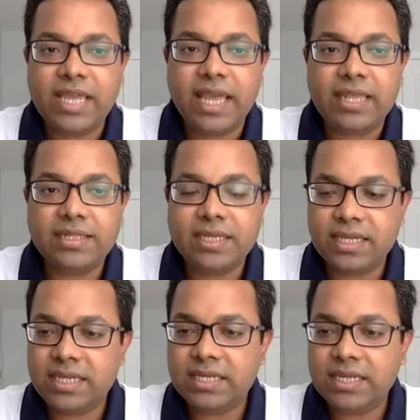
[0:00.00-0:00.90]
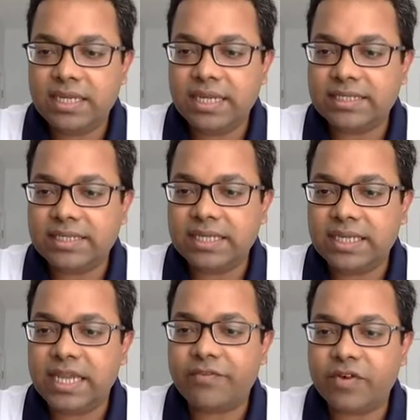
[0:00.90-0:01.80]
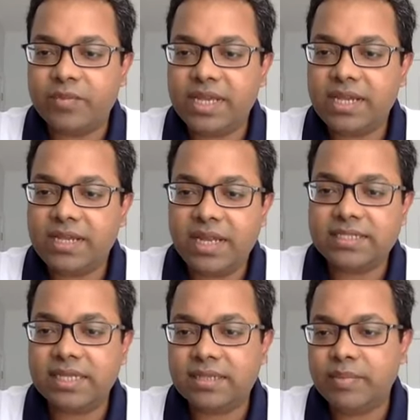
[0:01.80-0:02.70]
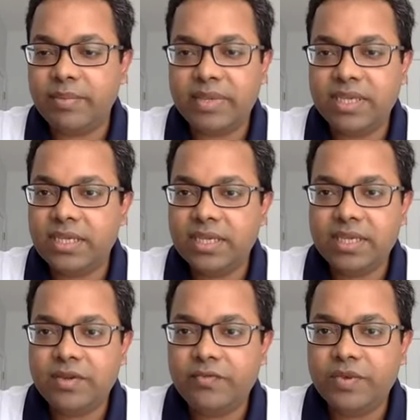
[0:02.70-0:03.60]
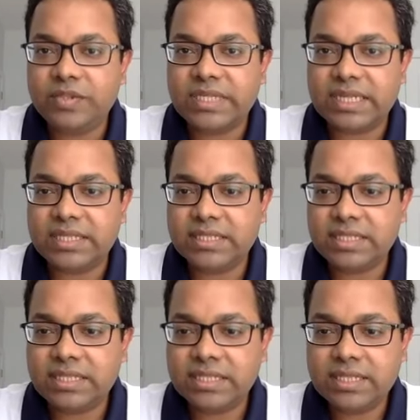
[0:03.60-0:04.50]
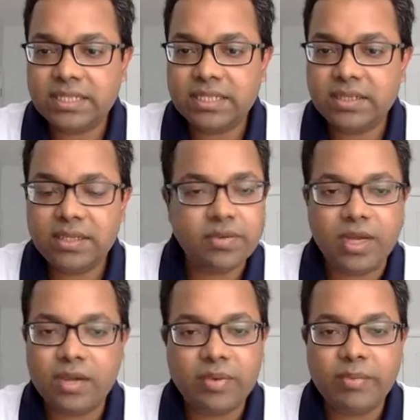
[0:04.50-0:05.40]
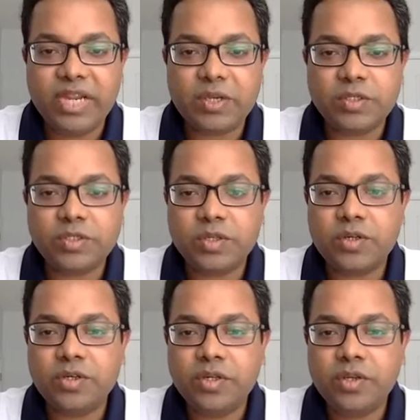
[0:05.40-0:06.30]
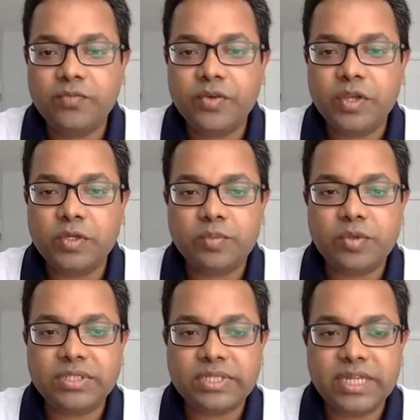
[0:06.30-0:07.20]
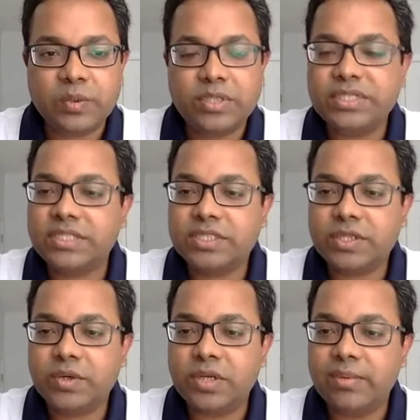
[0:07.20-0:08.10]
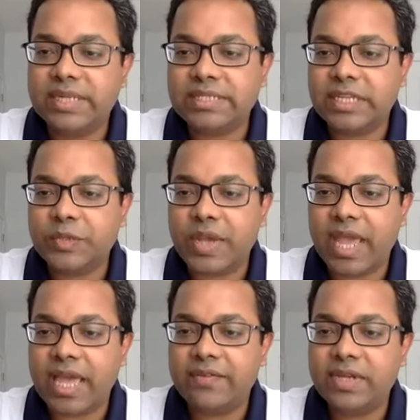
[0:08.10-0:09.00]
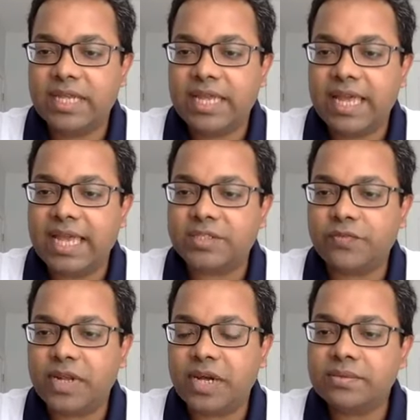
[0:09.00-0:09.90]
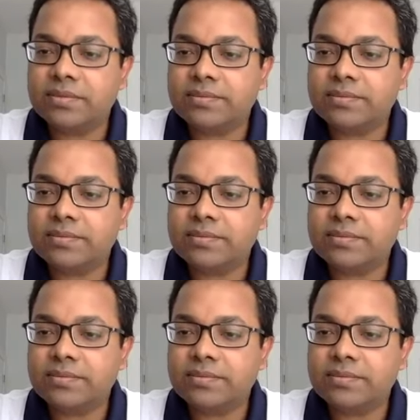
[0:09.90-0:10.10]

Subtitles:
and let's take it from there. I'll take maybe a few seconds, a minute or so, for you to post any questions or comments that you have as of now.